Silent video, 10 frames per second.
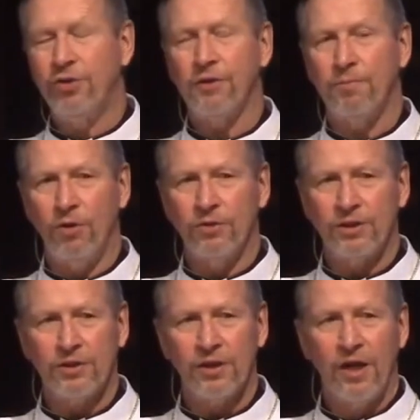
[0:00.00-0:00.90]
took
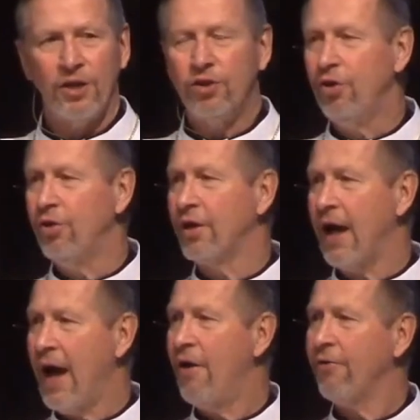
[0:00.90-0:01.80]
Moses to look
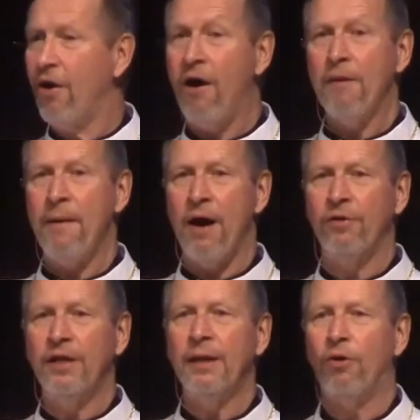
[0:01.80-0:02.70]
out on Mount
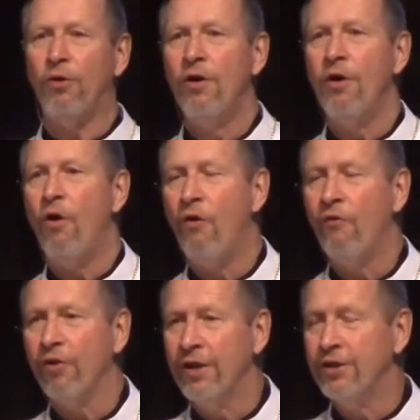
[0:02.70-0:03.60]
Nebo
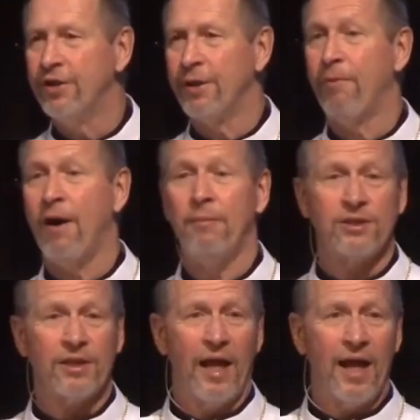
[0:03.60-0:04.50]
over into the
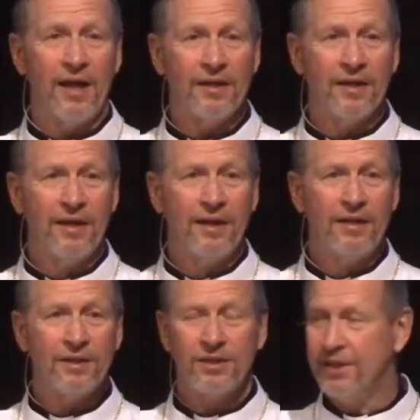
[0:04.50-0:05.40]
promised land
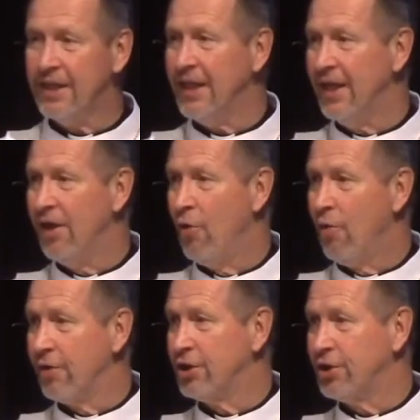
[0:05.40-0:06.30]
to see
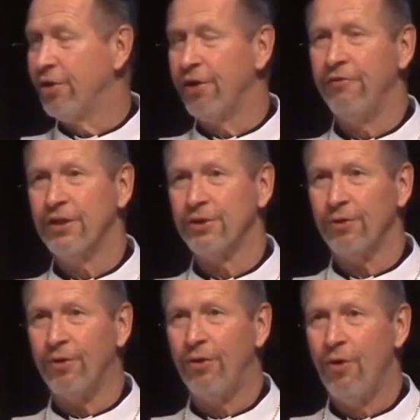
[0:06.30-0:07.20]
where the children of
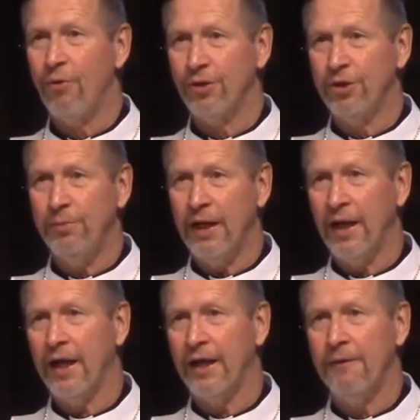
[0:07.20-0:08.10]
Israel were to be
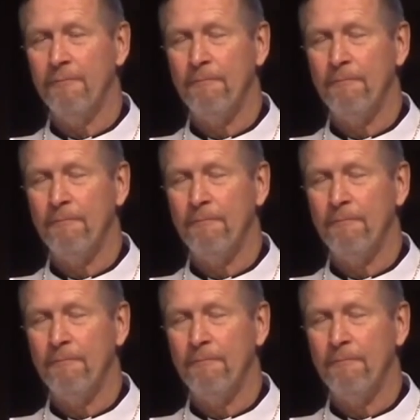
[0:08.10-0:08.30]
led.